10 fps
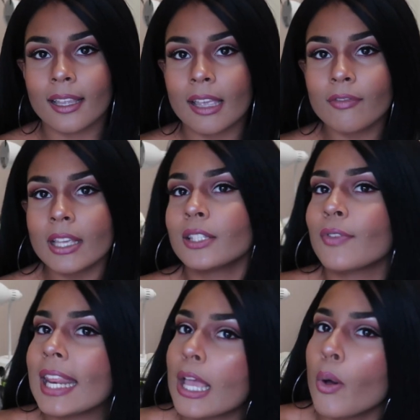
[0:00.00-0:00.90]
give this
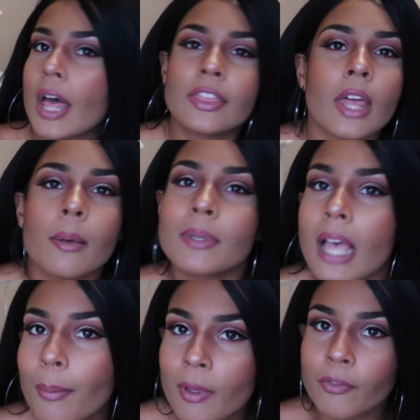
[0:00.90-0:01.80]
video a thumbs
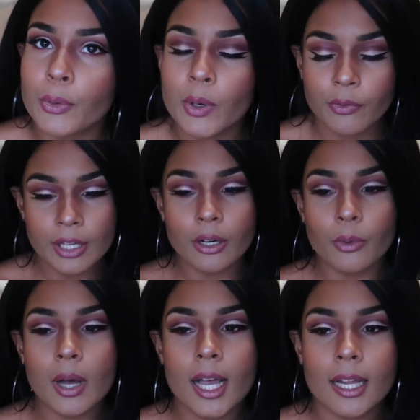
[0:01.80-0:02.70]
up if you a
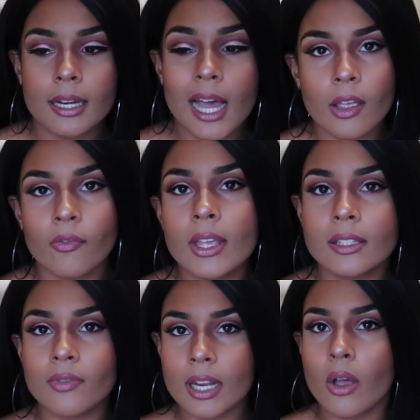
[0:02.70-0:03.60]
real one. Give
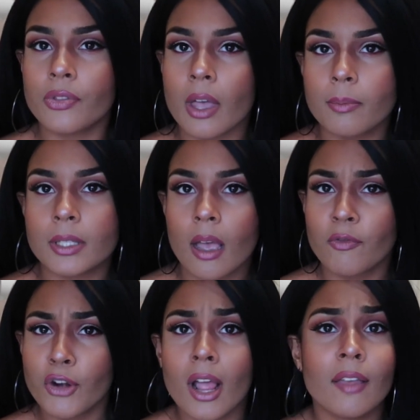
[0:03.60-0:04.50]
this video a thumbs
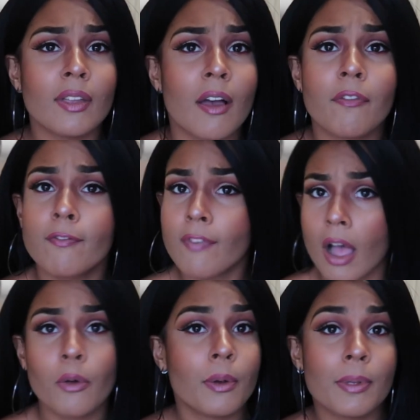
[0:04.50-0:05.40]
up for not giving a
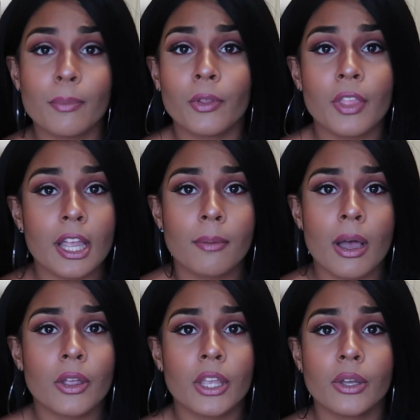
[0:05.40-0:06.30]
fuck what people think
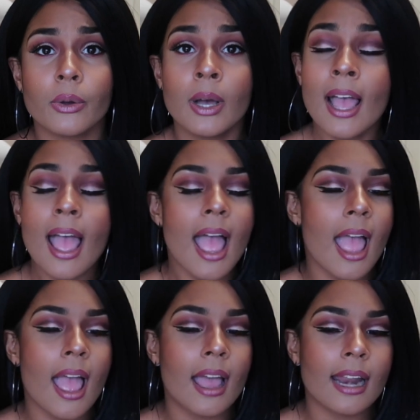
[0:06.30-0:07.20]
about you.
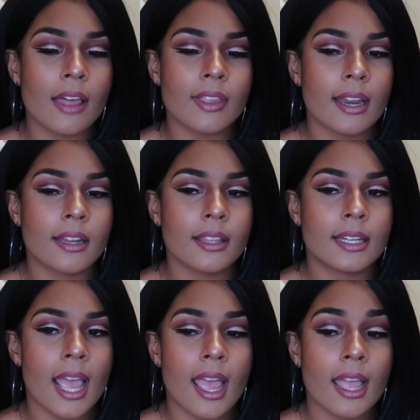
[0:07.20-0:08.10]
And at the end of
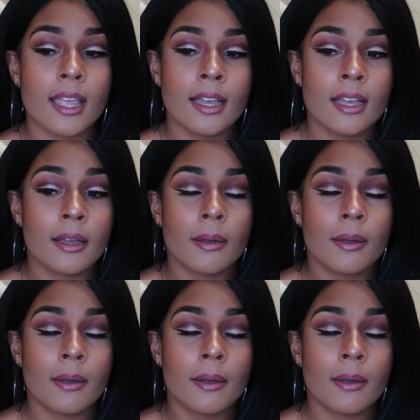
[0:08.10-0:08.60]
the day,